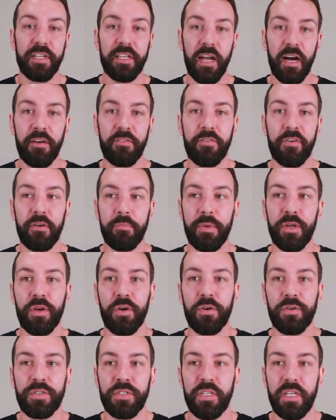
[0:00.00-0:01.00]
cover it
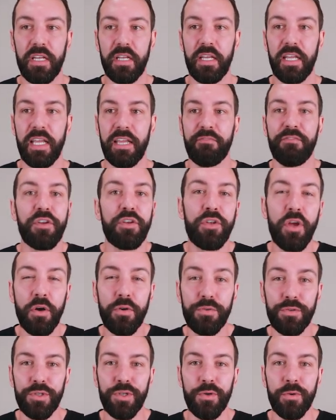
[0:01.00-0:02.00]
because if you
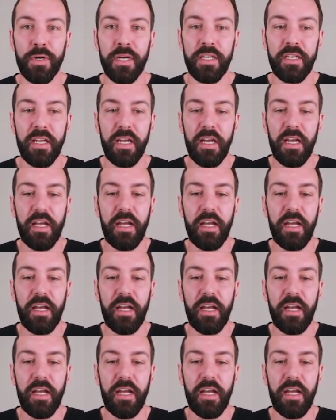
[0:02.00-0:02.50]
don't do it,